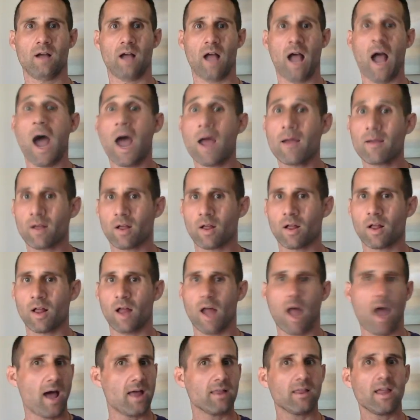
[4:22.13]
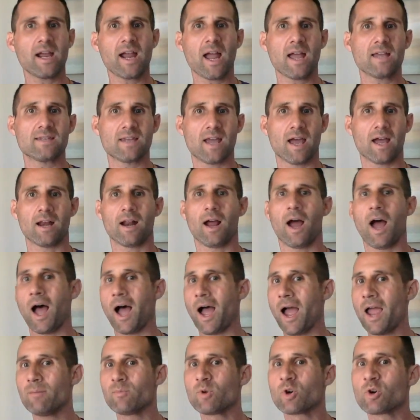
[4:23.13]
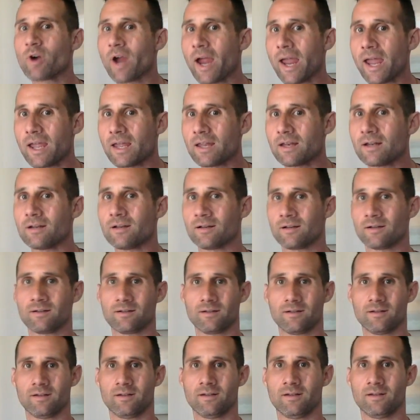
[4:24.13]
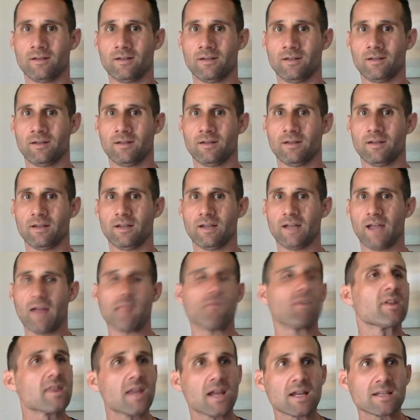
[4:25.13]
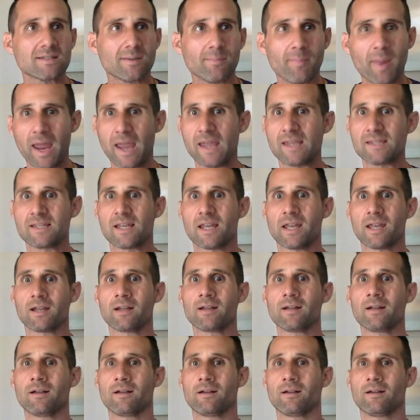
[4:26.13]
I I like I said, I'm great. Everything's amazing.